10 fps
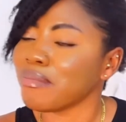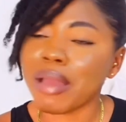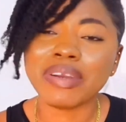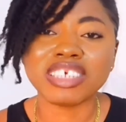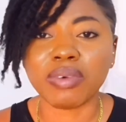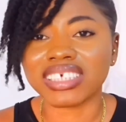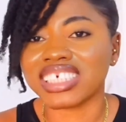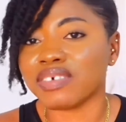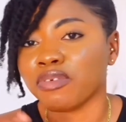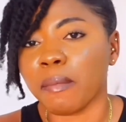maybe this person
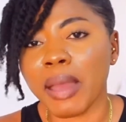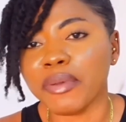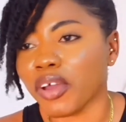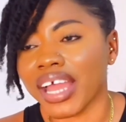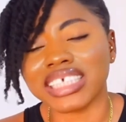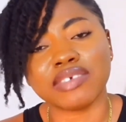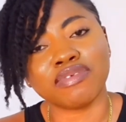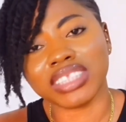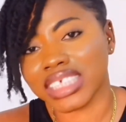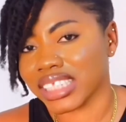is even, maybe your hair is
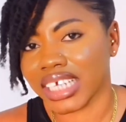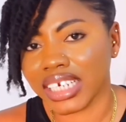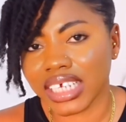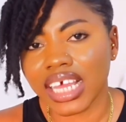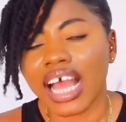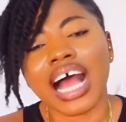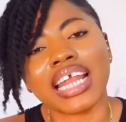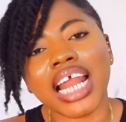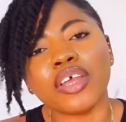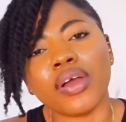even tinted
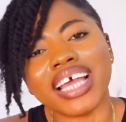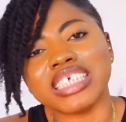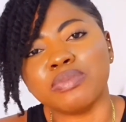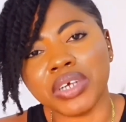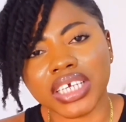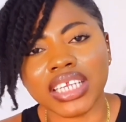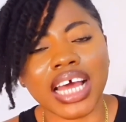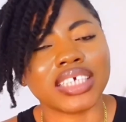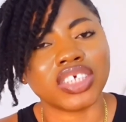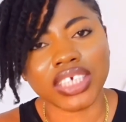and now your hair is breaking
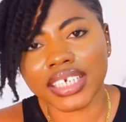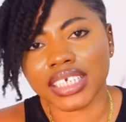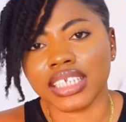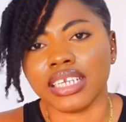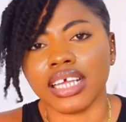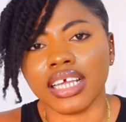and shedding.